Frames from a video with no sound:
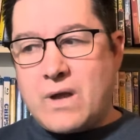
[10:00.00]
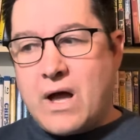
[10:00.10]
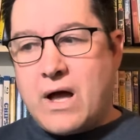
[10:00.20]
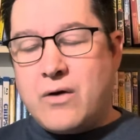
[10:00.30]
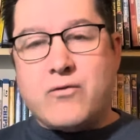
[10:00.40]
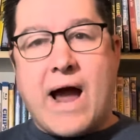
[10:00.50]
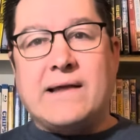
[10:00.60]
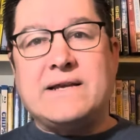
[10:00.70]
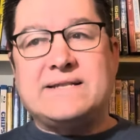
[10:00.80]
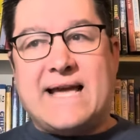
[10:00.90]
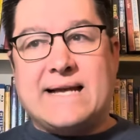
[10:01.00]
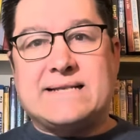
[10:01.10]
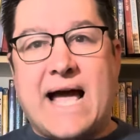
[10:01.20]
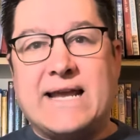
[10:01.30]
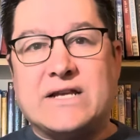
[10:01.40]
Riley's
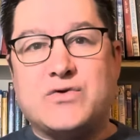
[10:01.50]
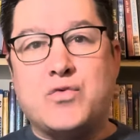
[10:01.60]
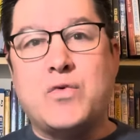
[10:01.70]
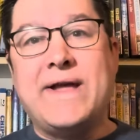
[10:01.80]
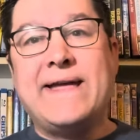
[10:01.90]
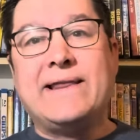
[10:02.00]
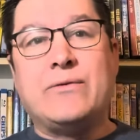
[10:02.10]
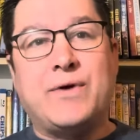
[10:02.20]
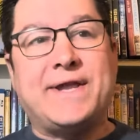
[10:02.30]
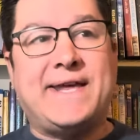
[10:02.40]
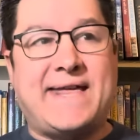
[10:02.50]
anxiety is really, really